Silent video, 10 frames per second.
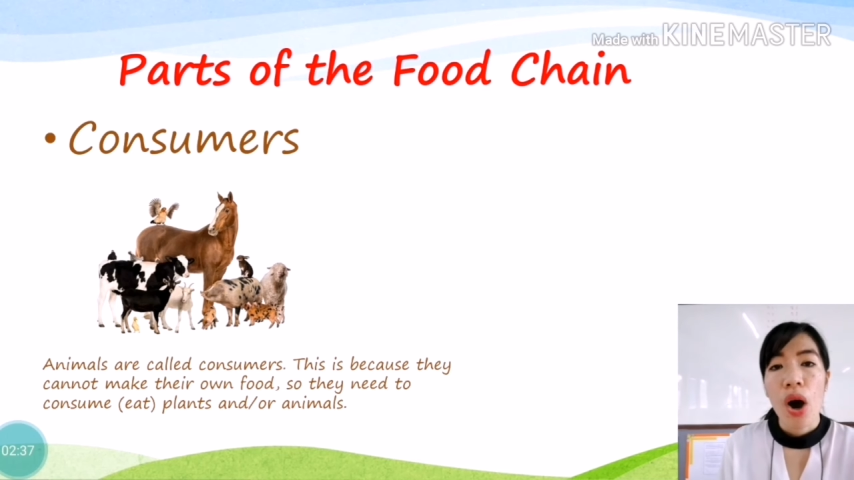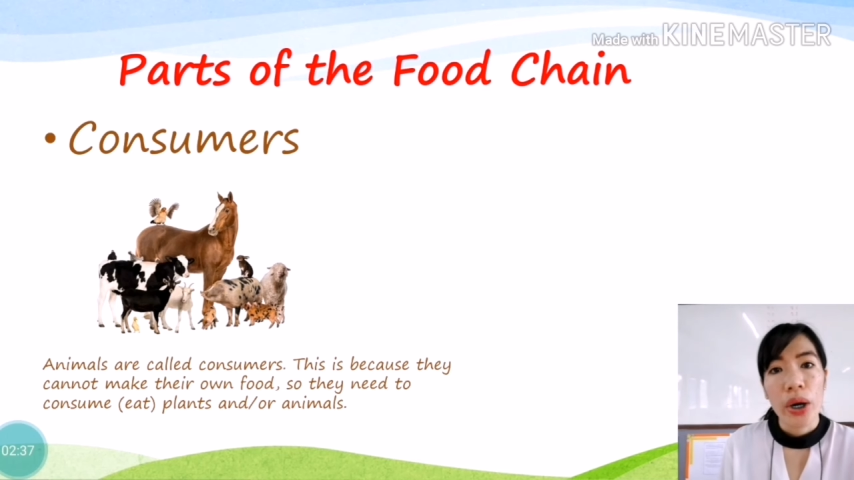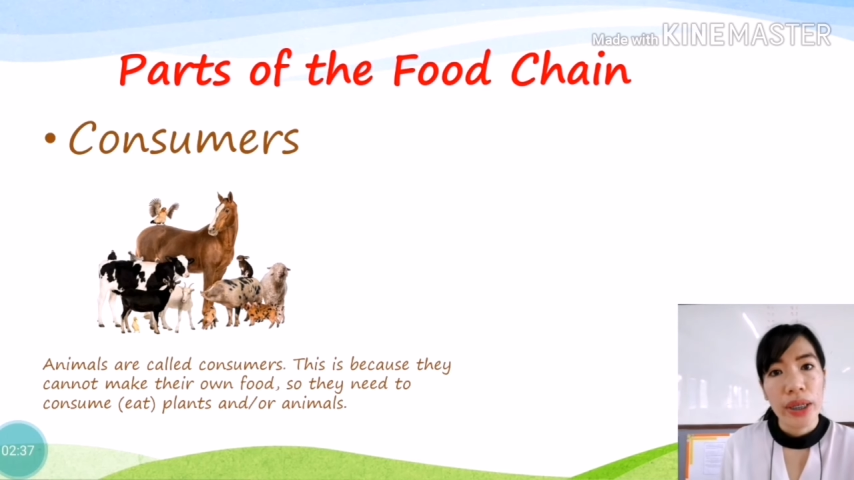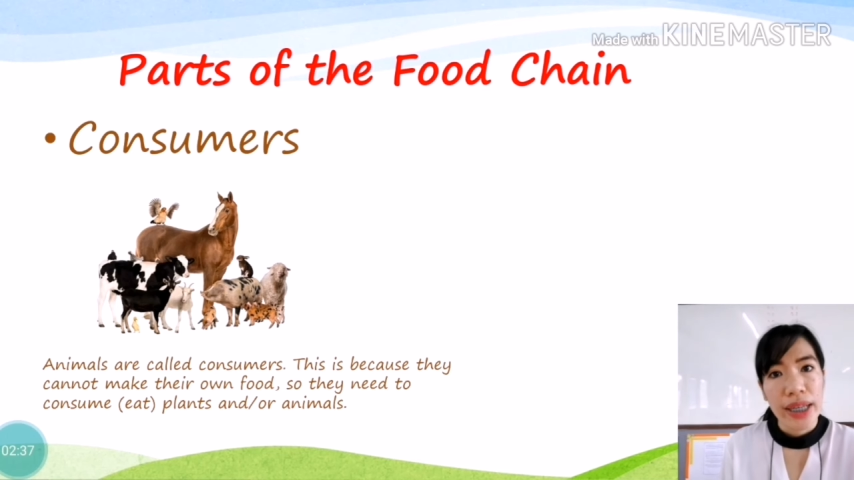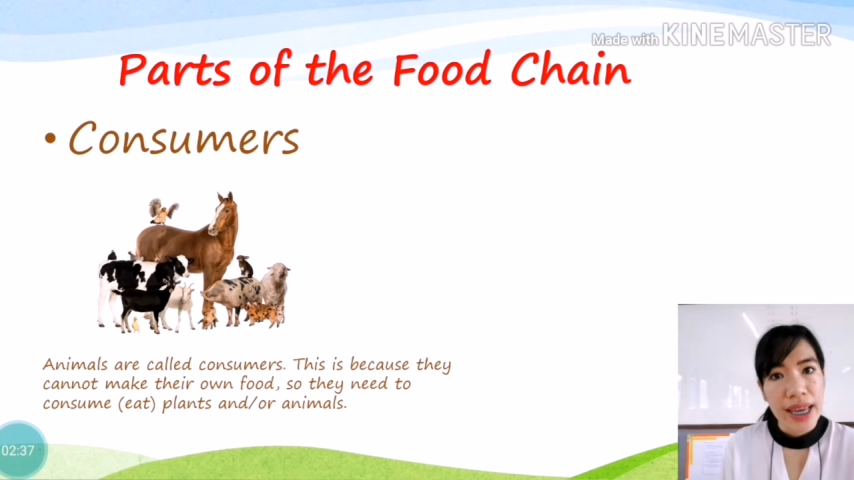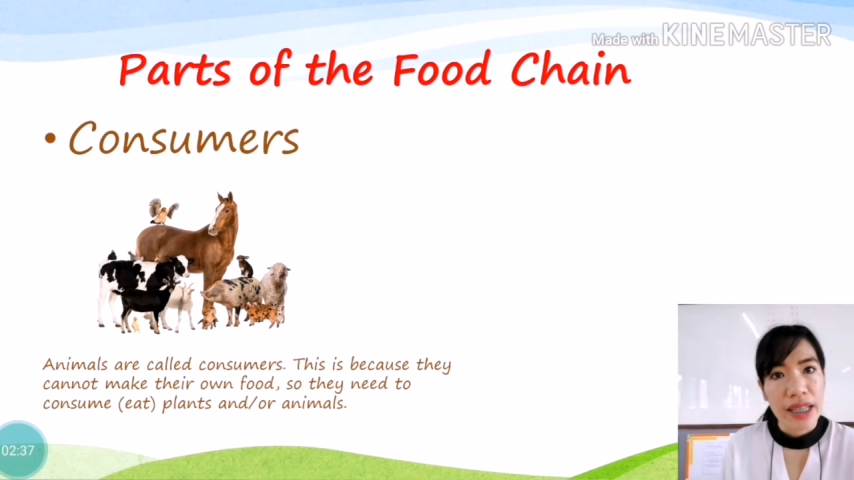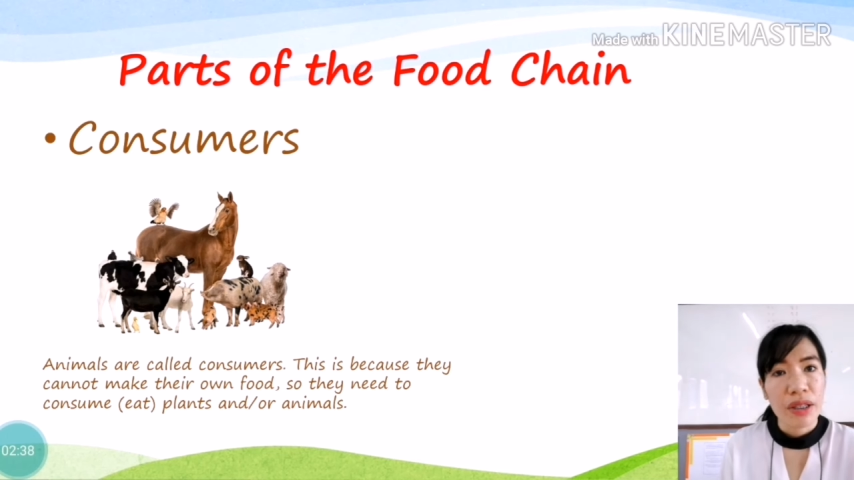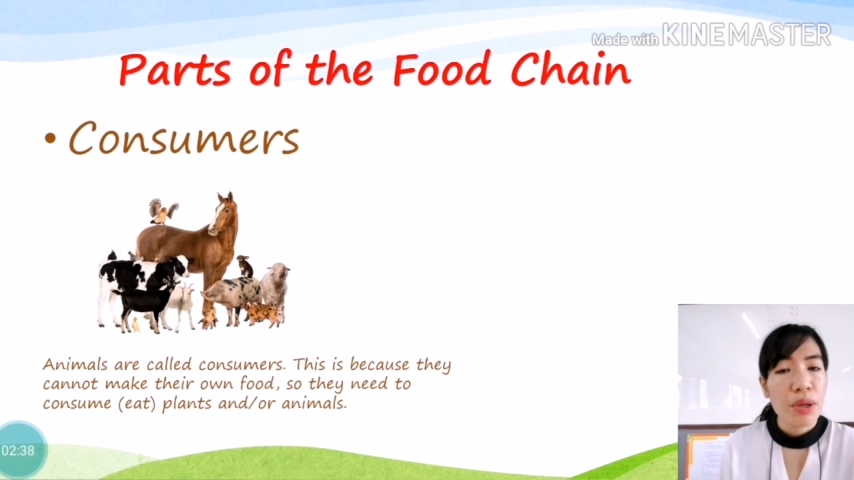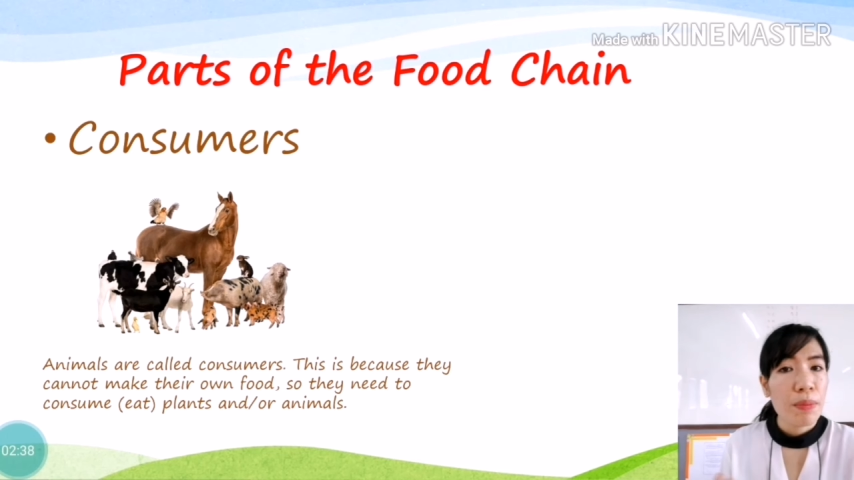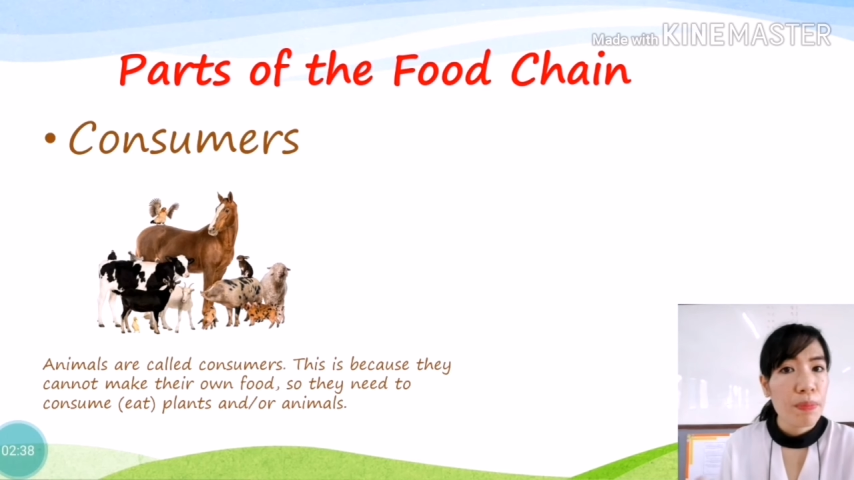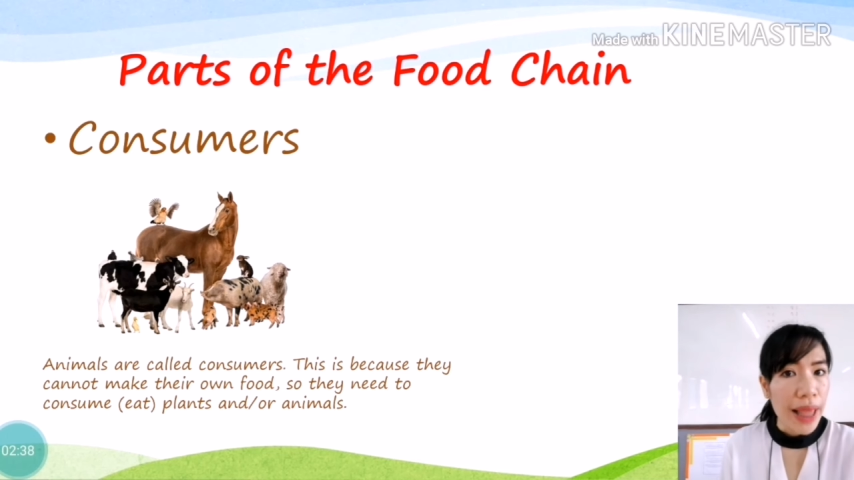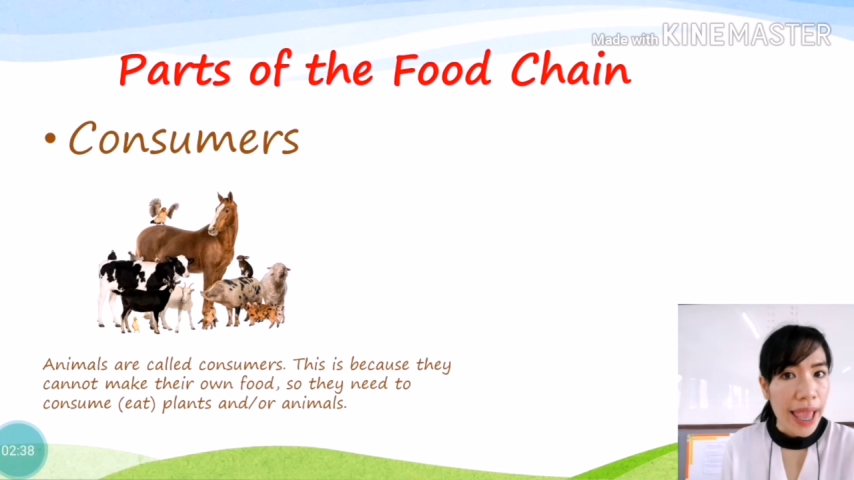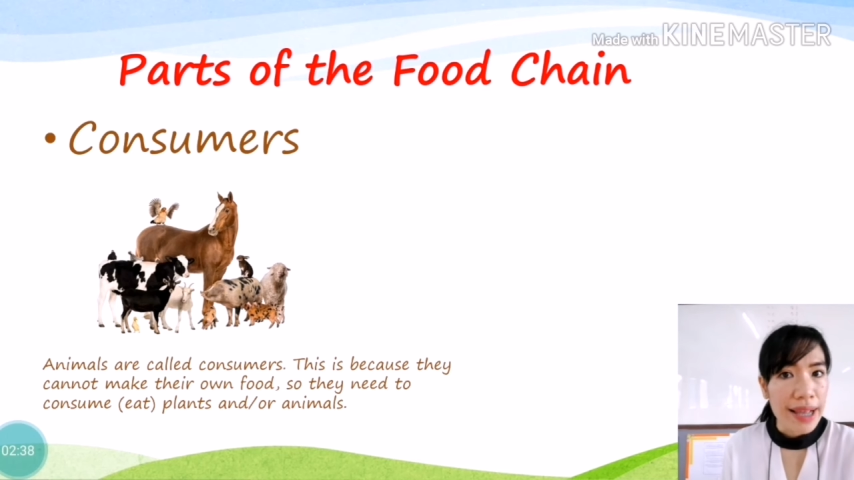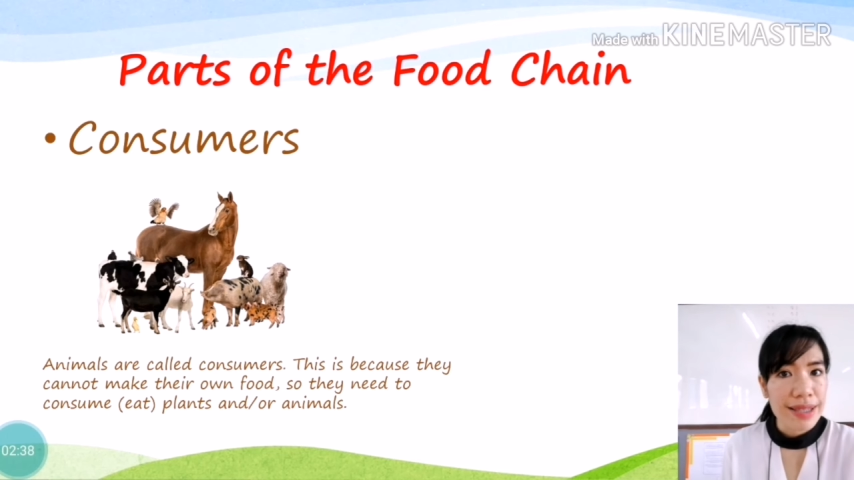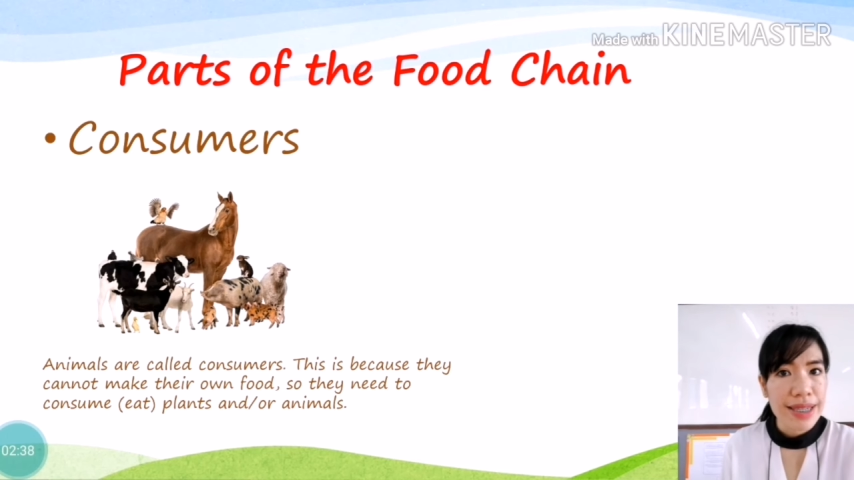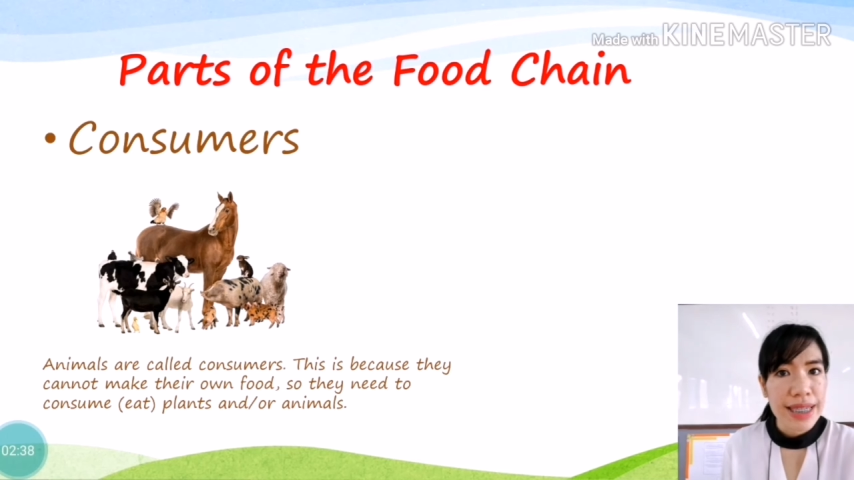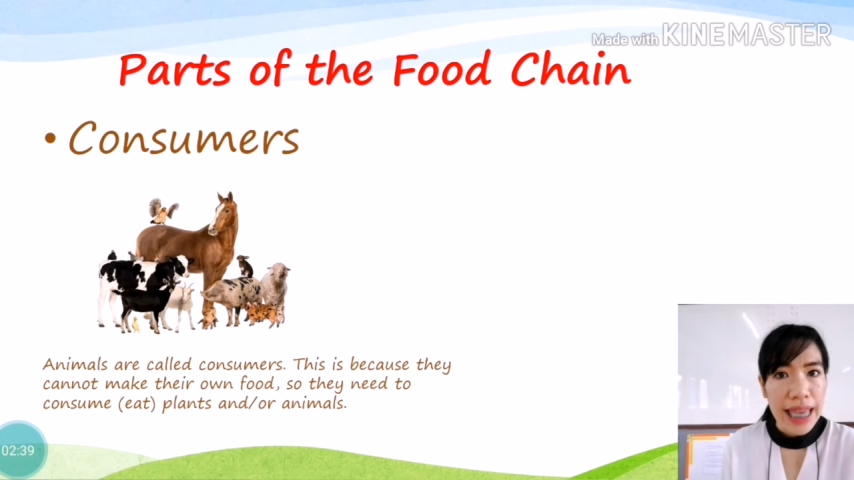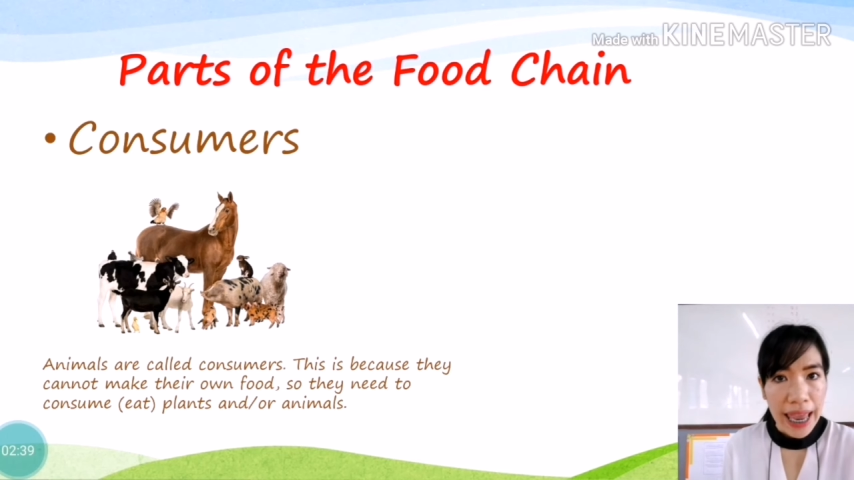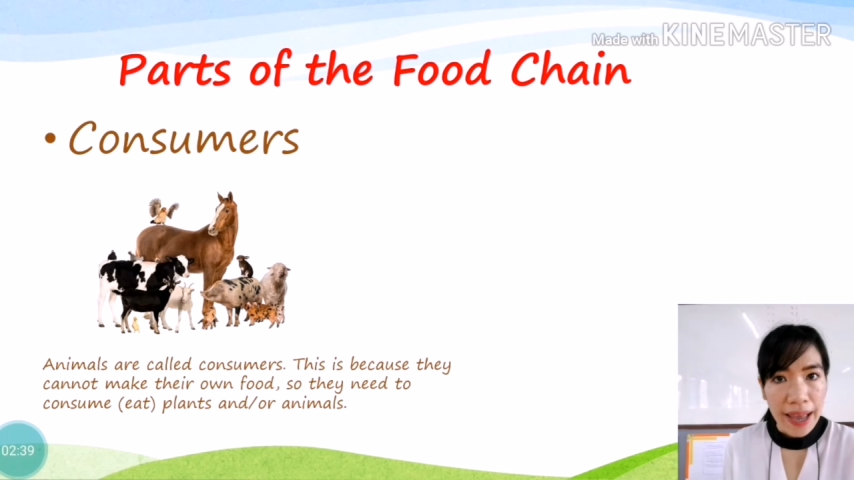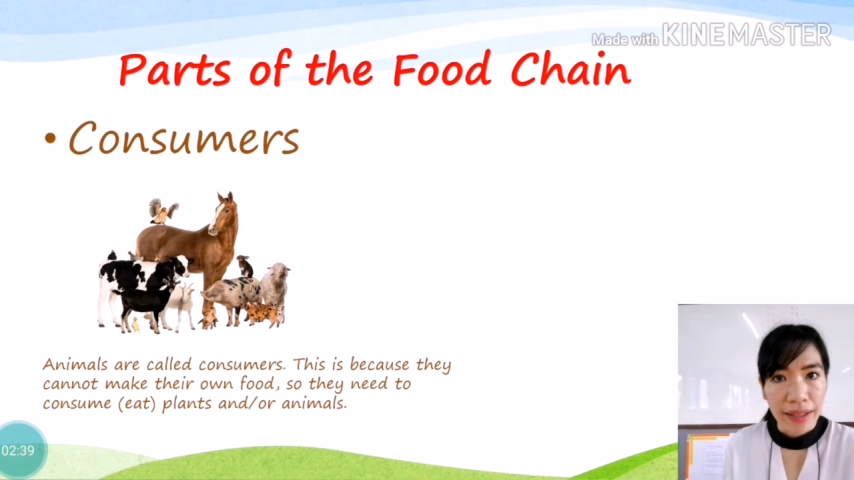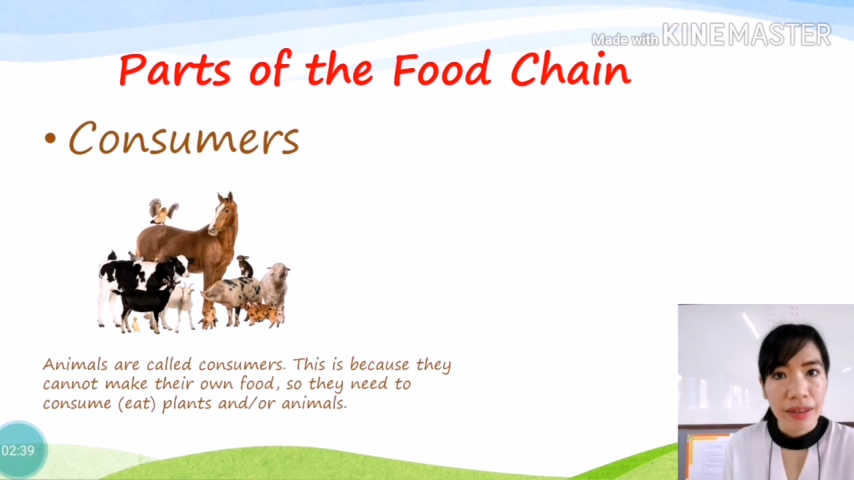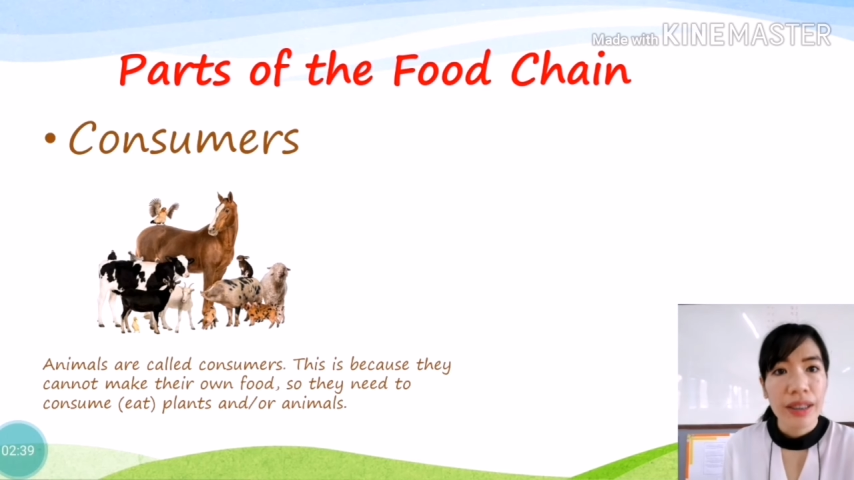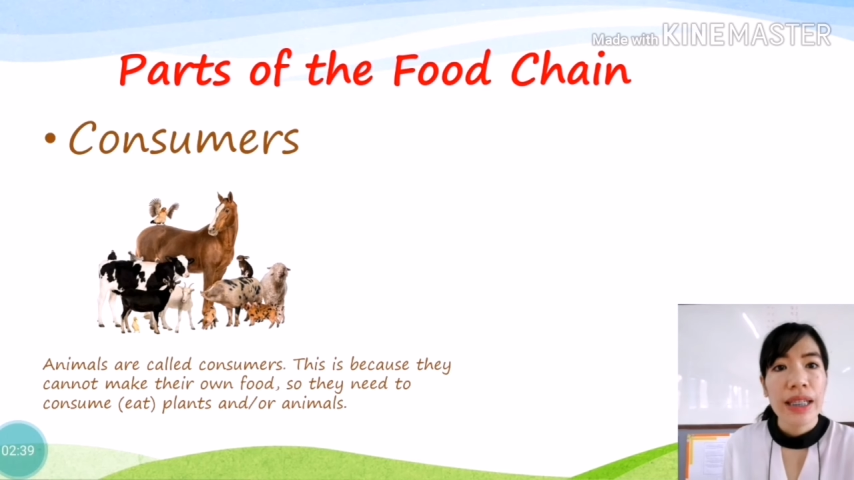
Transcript: or eat plants and